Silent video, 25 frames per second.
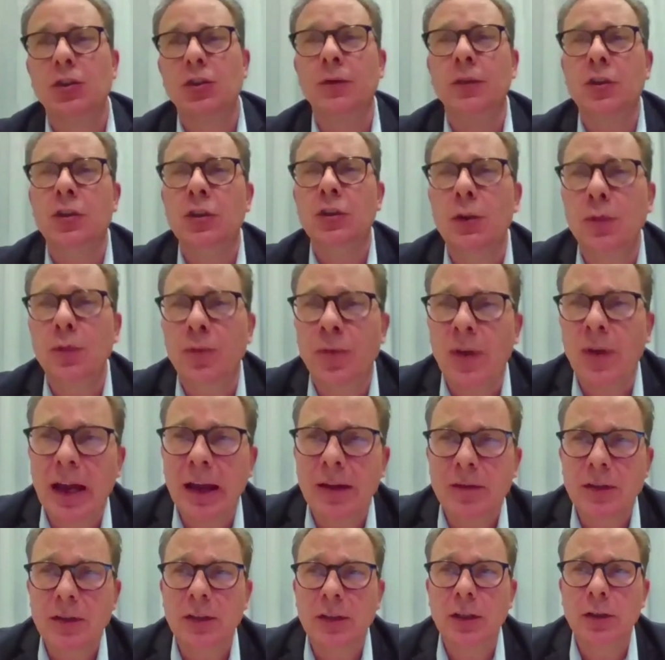of the new
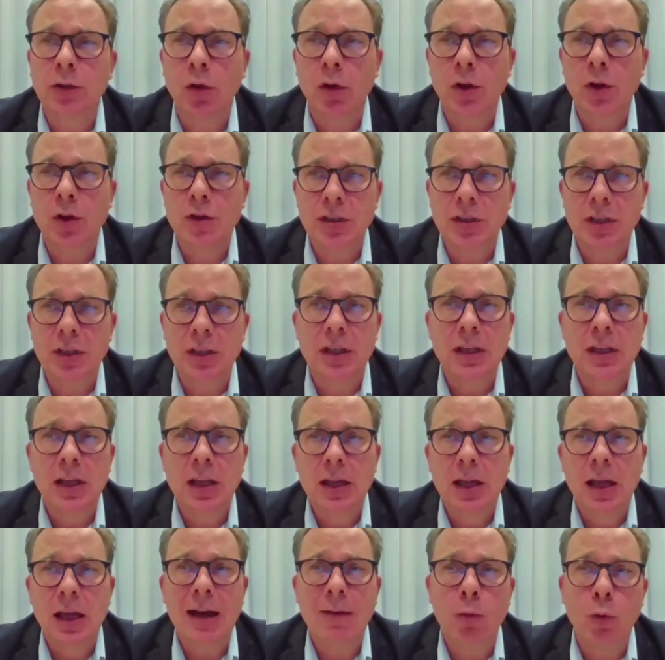5G technology,
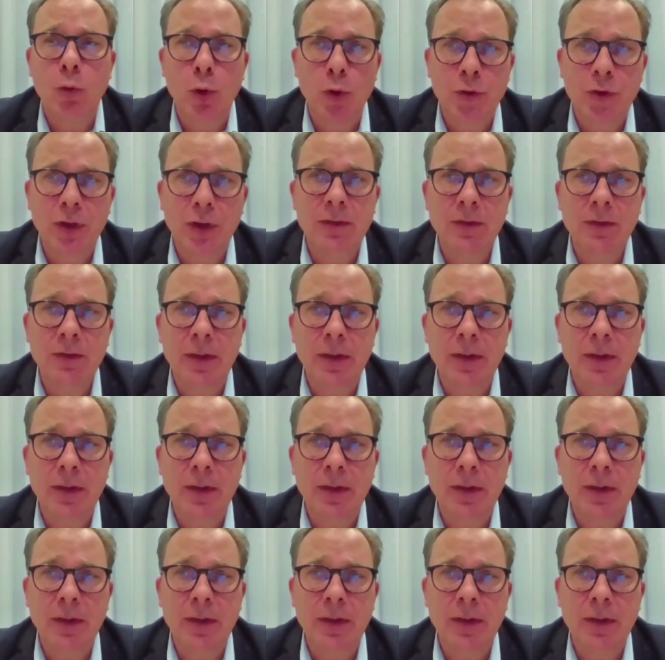have also